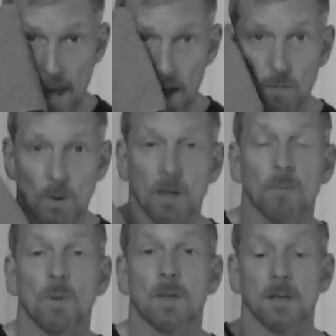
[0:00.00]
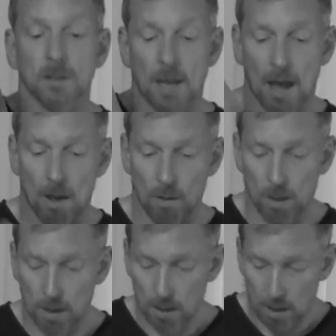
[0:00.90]
at it with this towel.
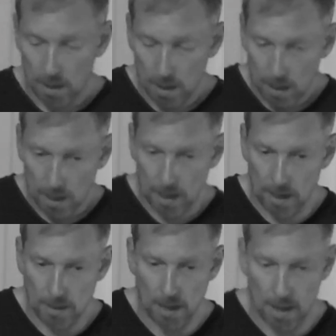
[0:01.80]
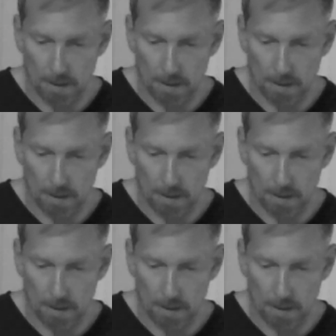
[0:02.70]
And